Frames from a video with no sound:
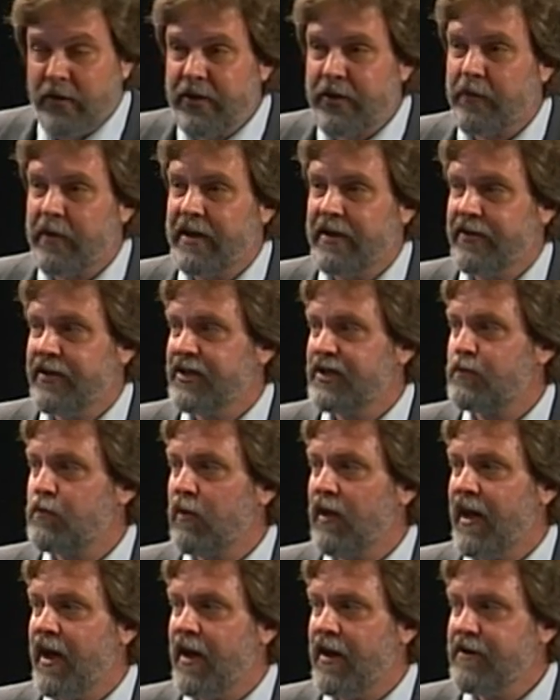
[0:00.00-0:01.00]
agree to this
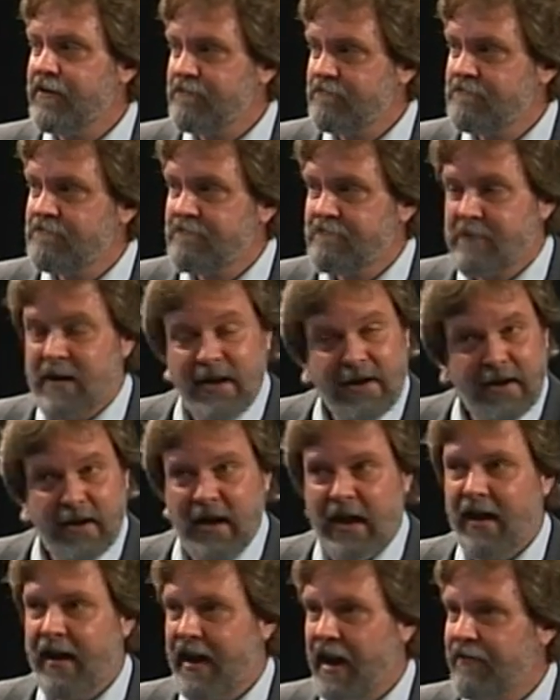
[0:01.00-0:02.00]
plan
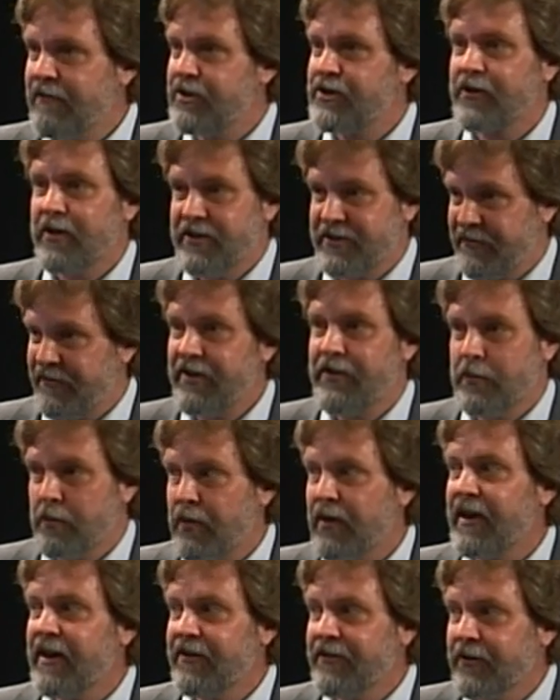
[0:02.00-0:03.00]
have a choice of either
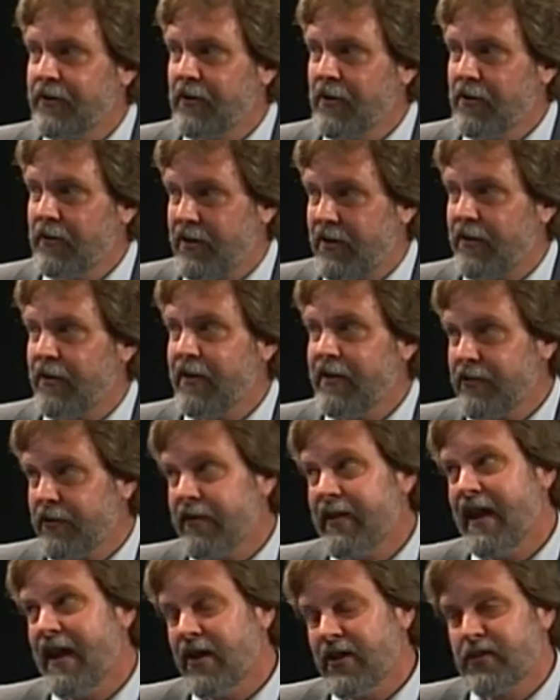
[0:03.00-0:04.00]
bringing their loan current,
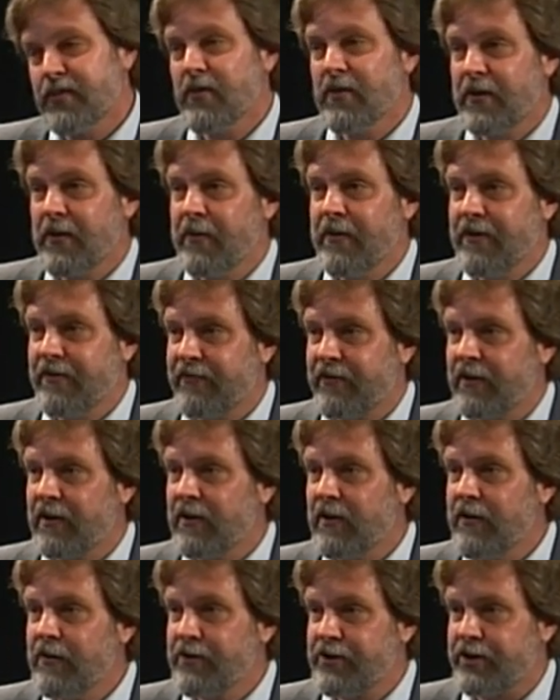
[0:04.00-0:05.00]
or the house will go into
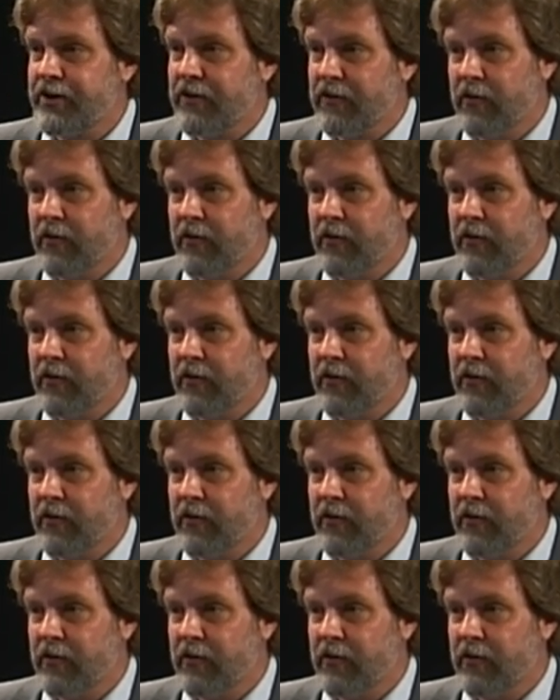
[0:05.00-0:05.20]
foreclosure.